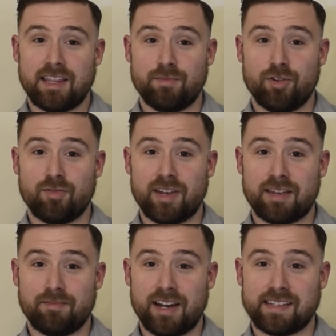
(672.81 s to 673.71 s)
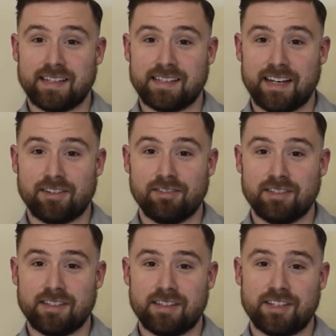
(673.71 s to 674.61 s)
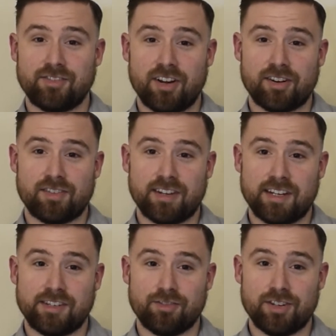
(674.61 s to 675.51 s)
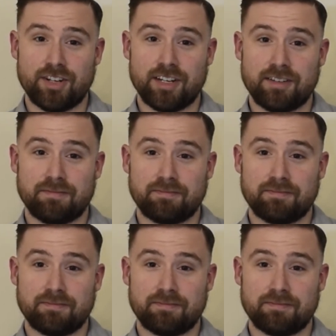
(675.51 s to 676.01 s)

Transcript: The more we compress the signals, the stronger the distortion.